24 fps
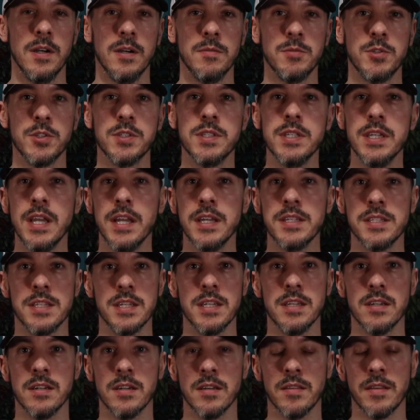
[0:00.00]
Just the
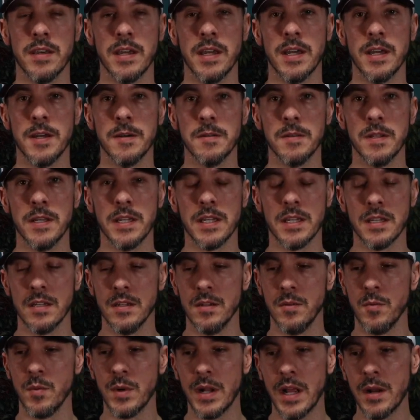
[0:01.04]
idea that like
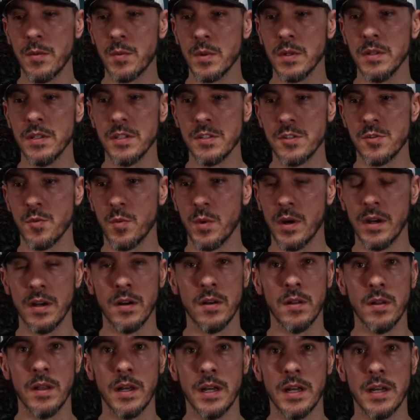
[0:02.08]
when I really
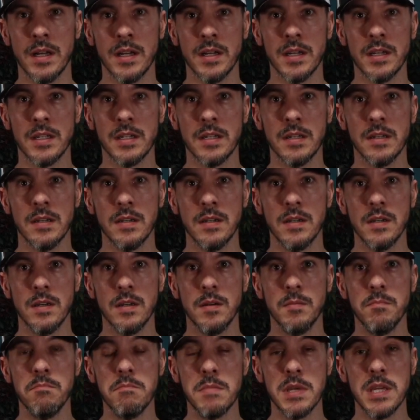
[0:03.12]
dwell on
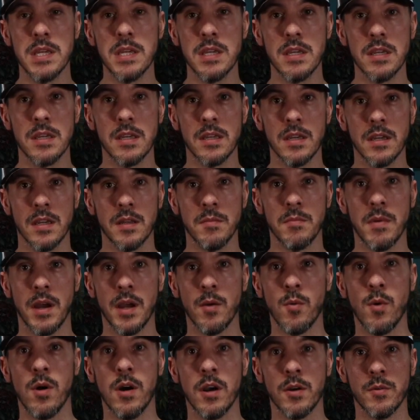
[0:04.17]
me and my
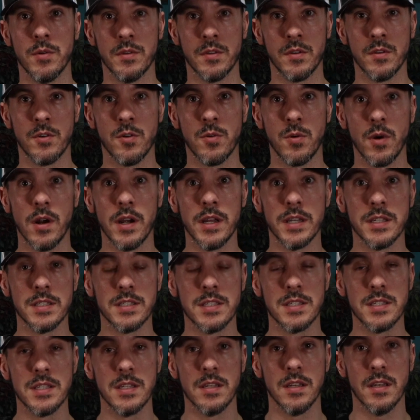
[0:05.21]
walk with
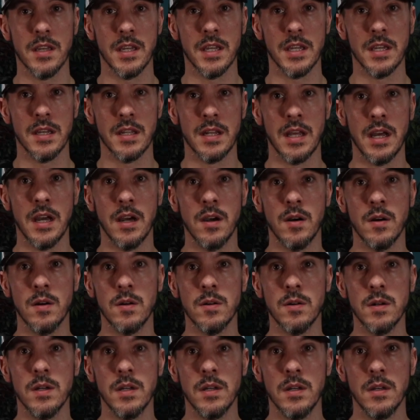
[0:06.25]
Christ, and
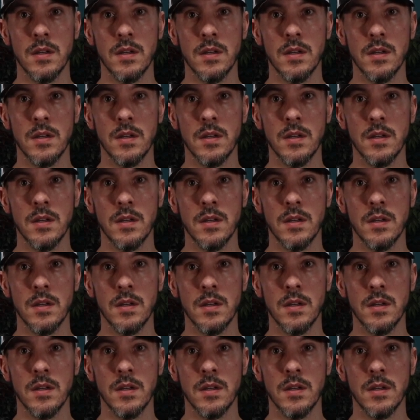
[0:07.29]
how